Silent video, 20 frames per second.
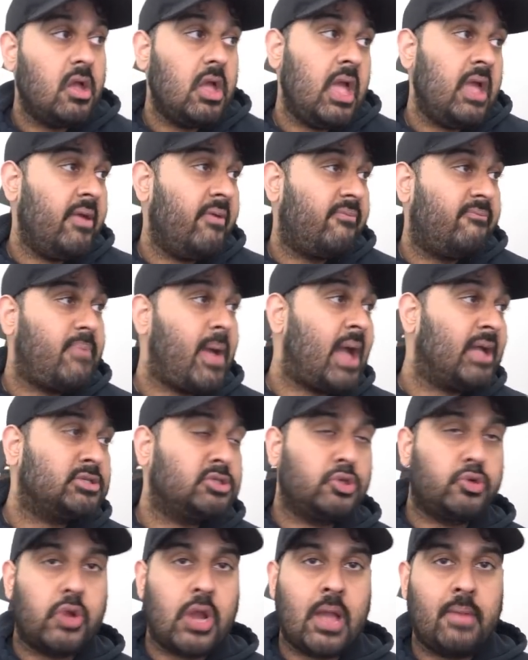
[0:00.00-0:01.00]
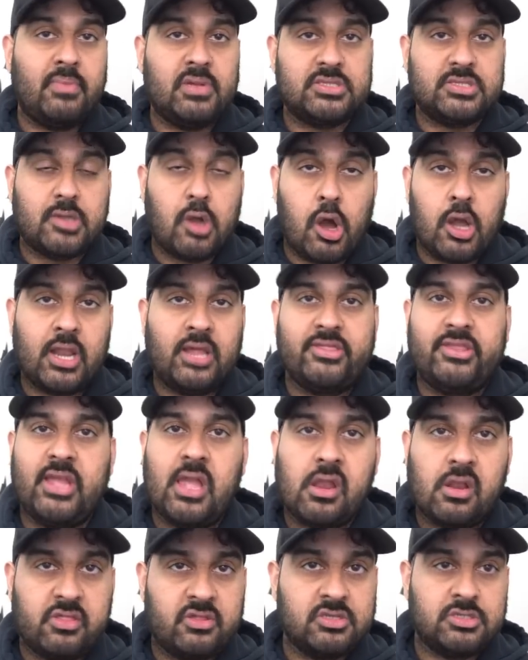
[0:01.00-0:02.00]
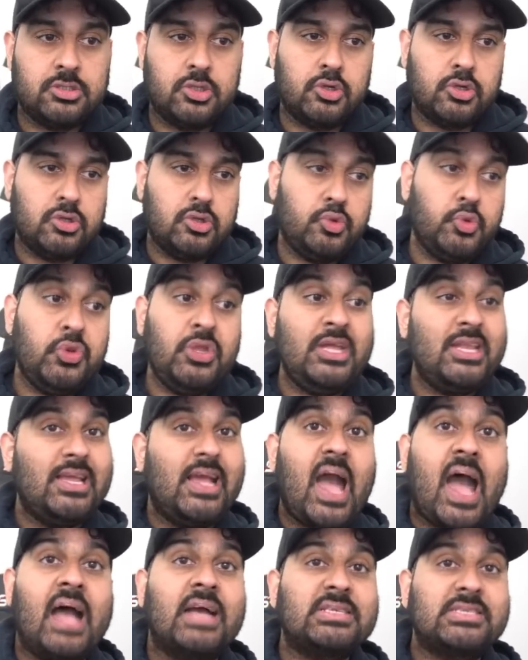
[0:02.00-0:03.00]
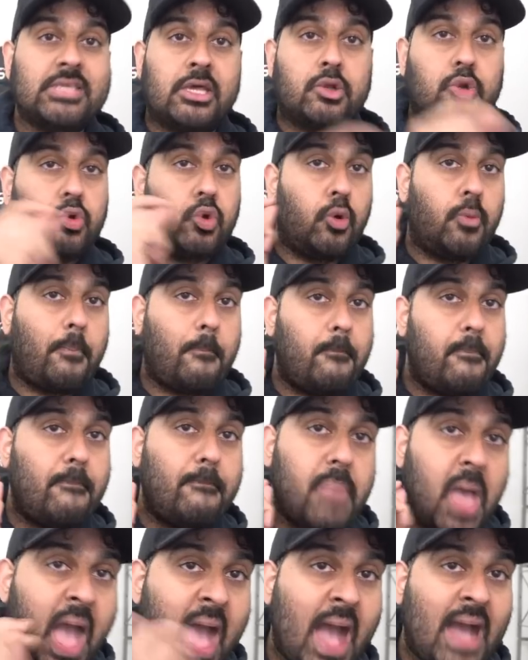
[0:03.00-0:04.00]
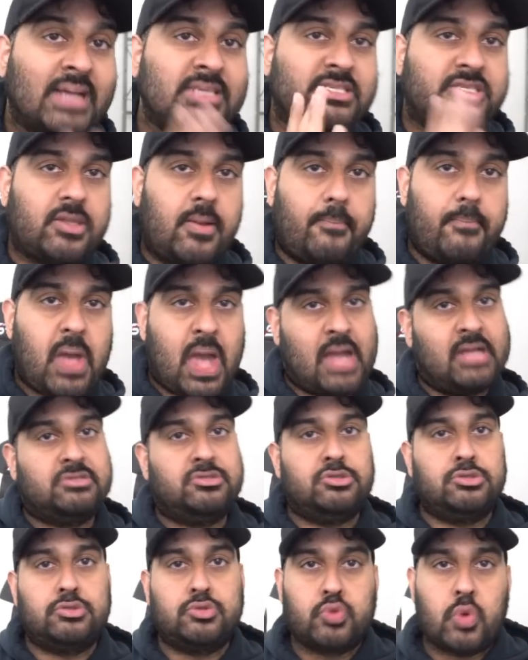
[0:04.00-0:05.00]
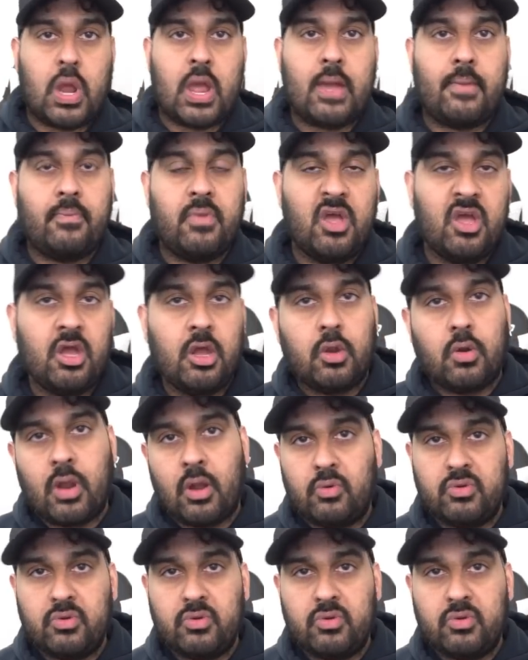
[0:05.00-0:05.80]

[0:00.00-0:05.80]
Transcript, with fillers: if Patrick Graham is gone at the end of this year, you need guys that'll go past Patrick Graham, right?